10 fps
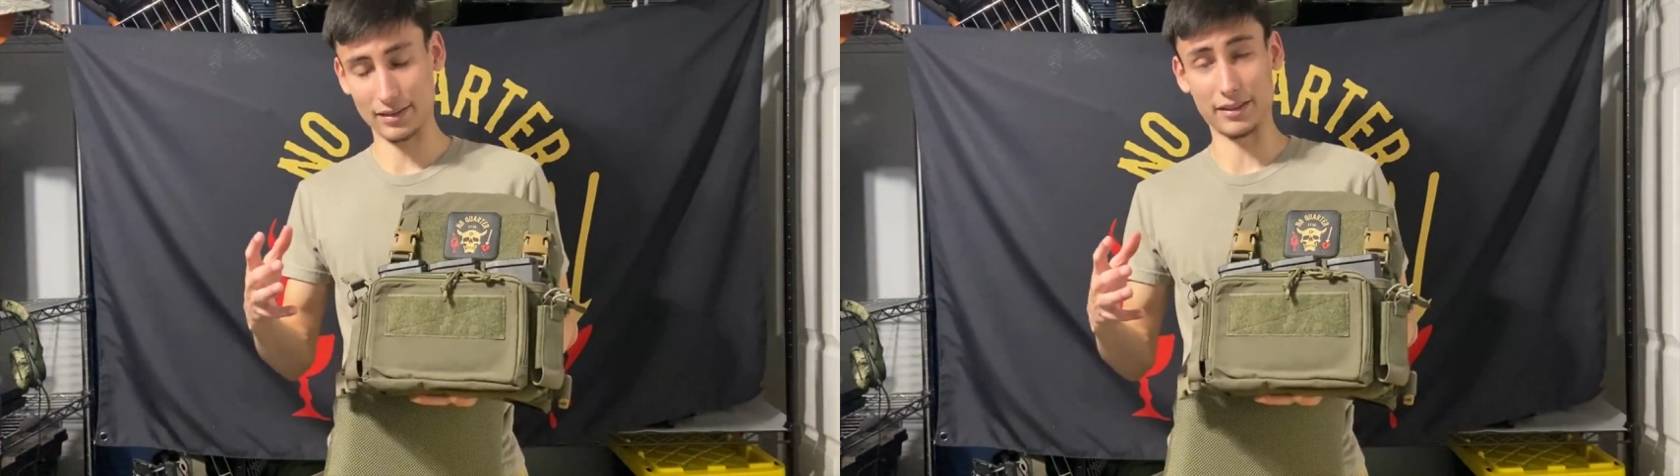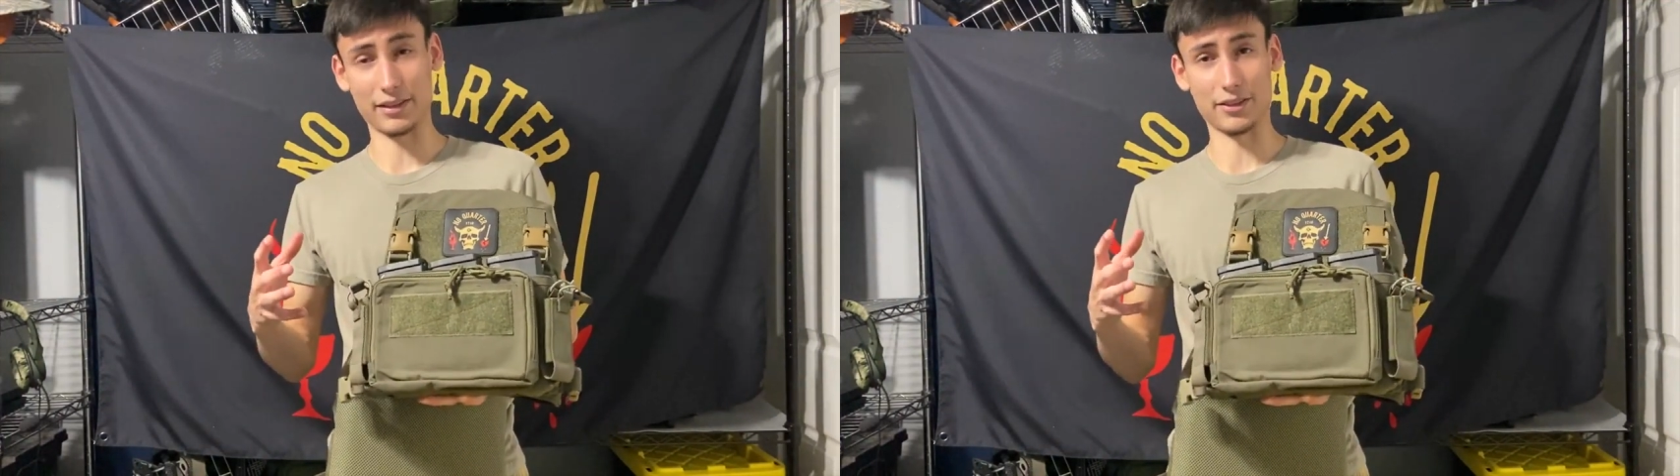
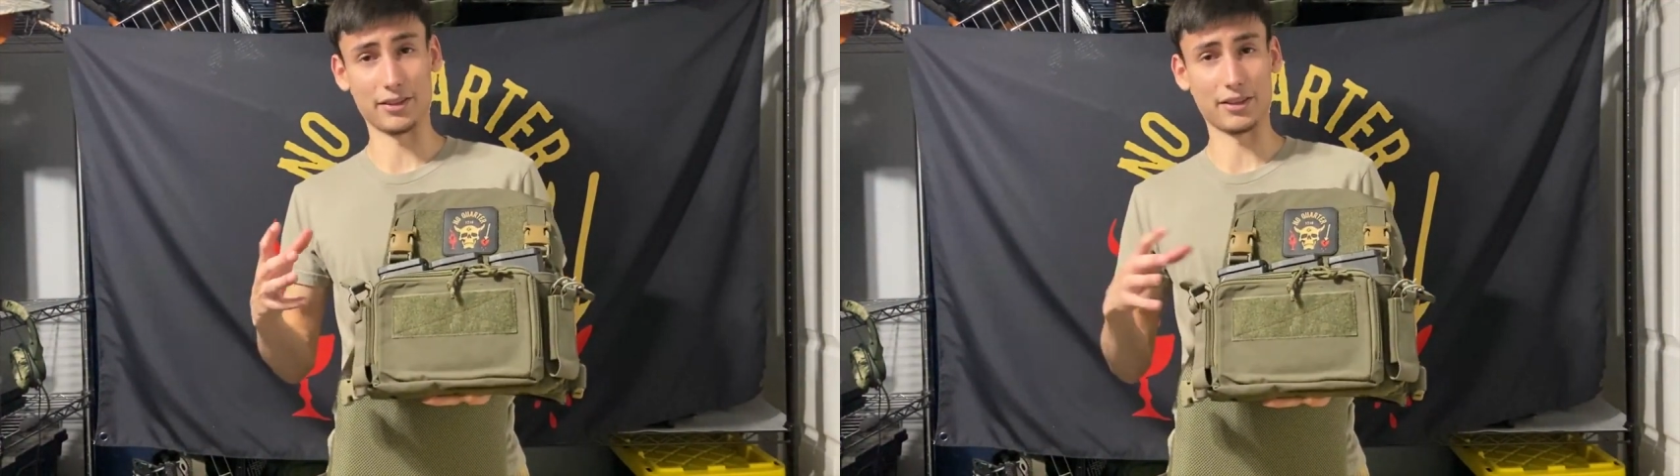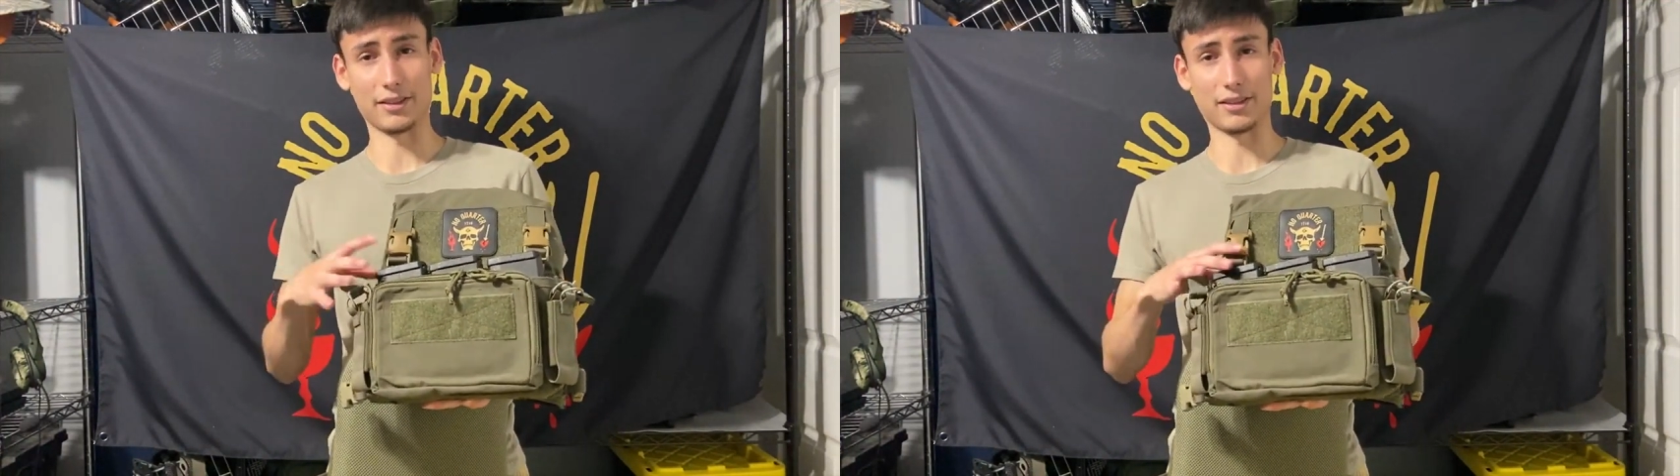you're
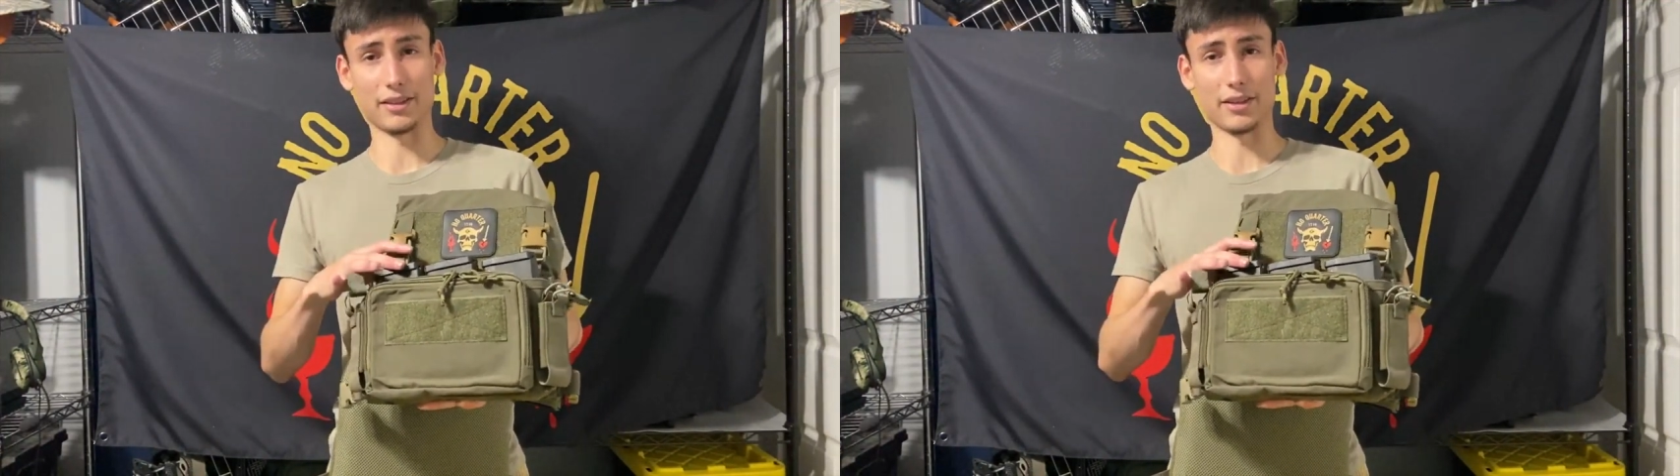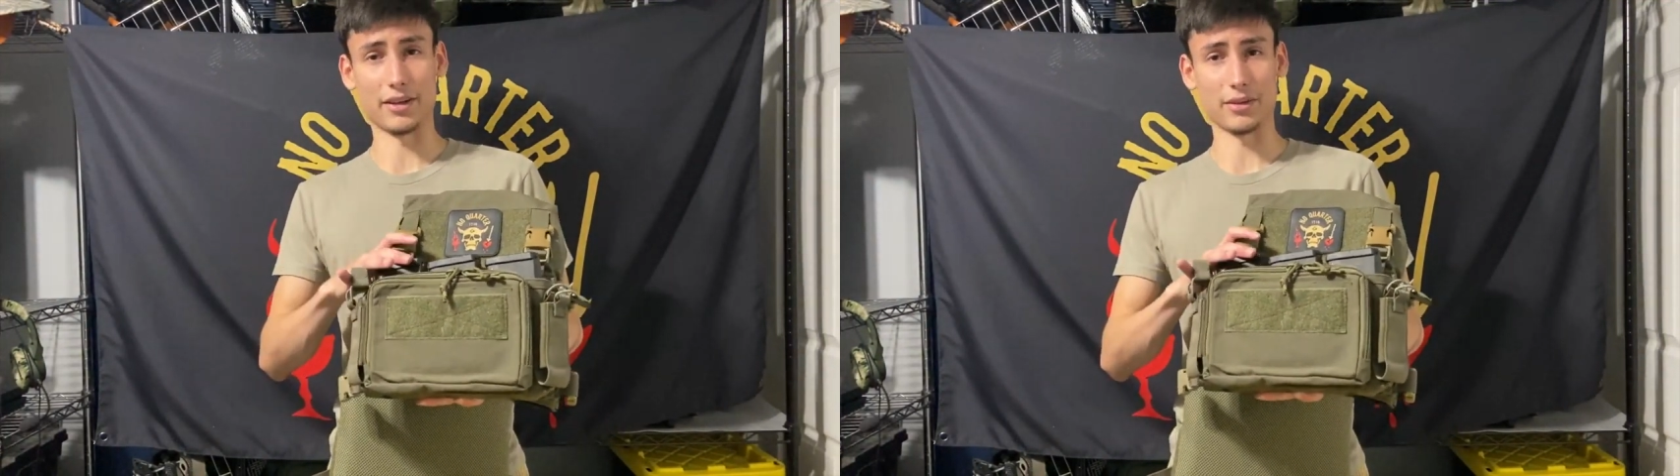good to
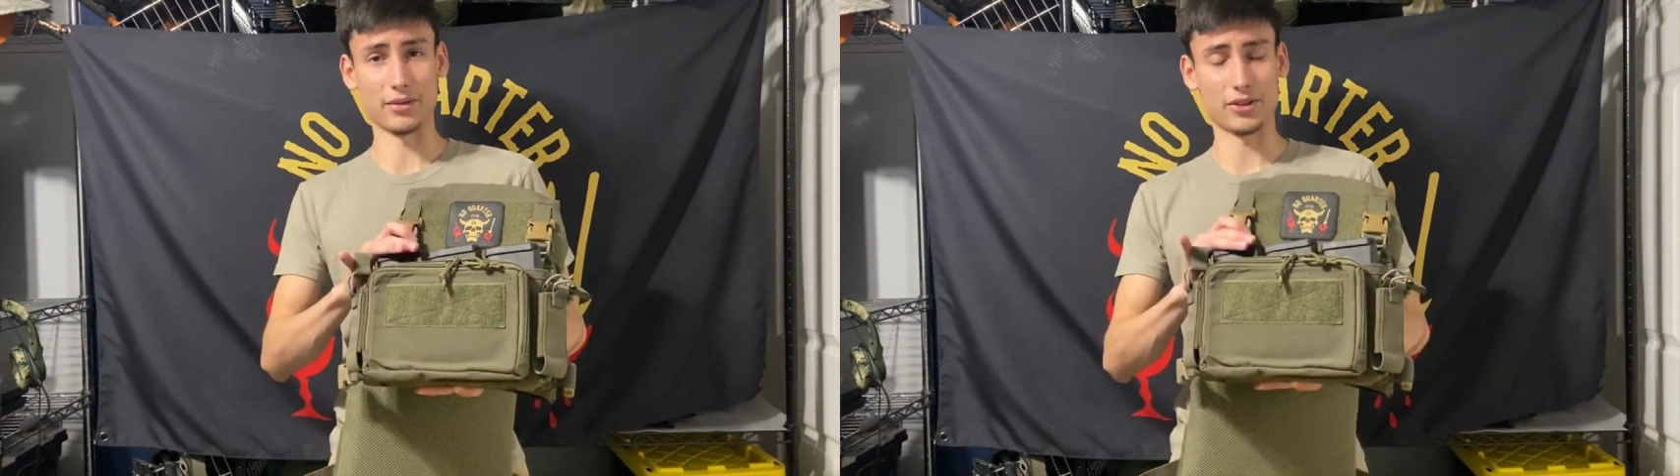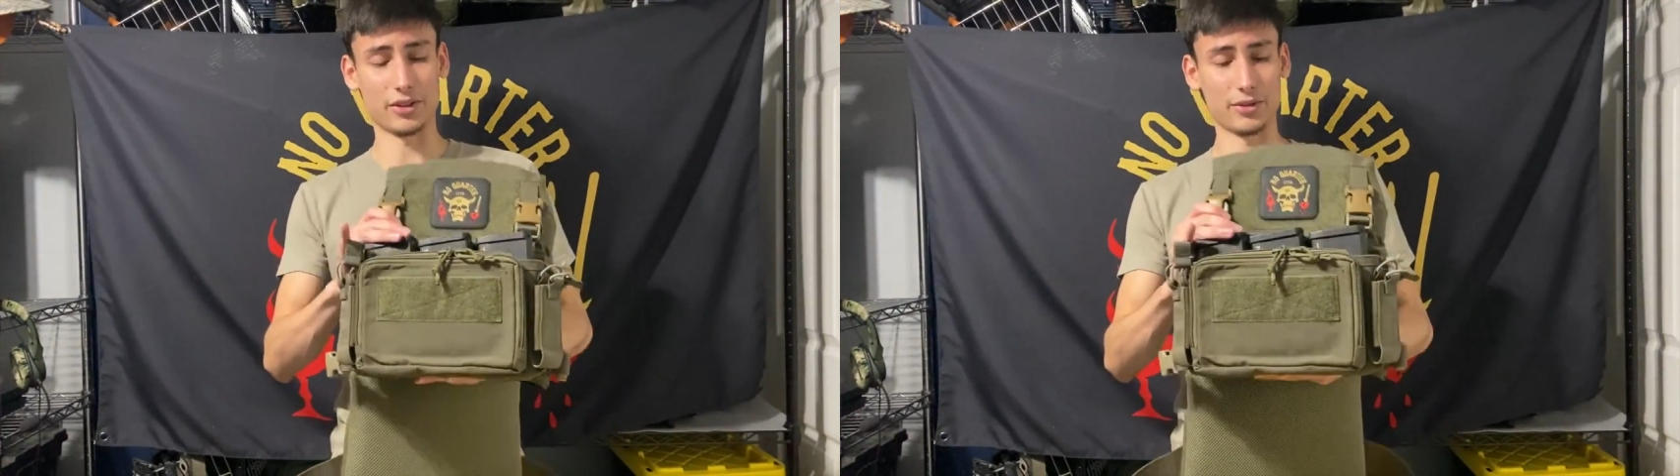go.
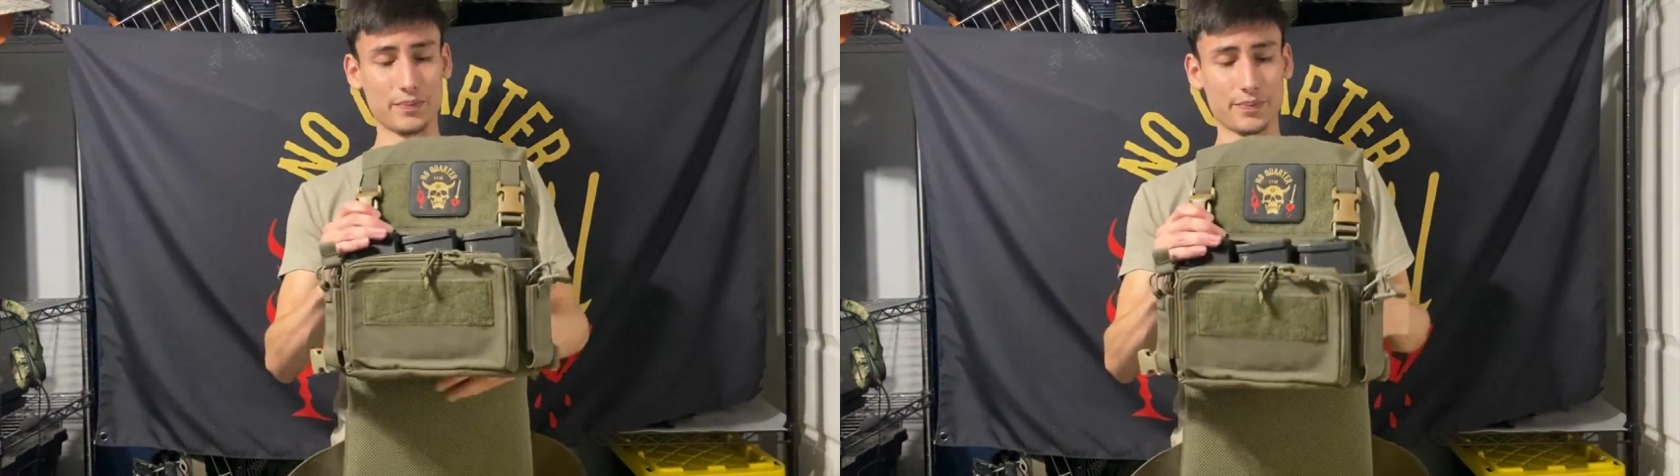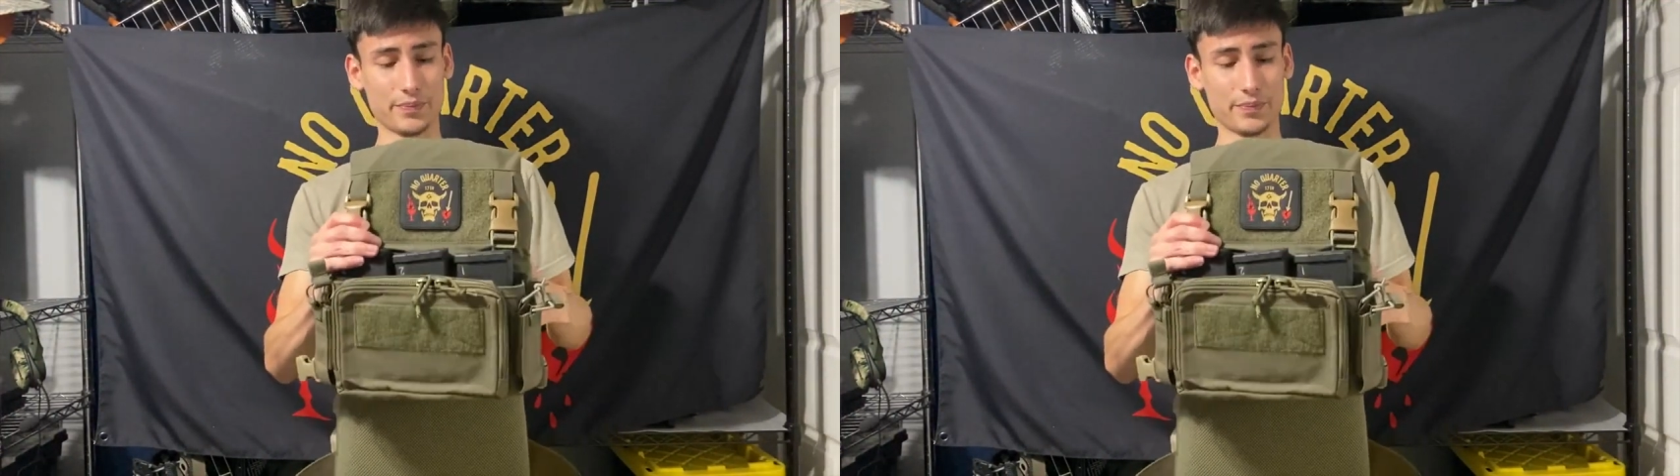So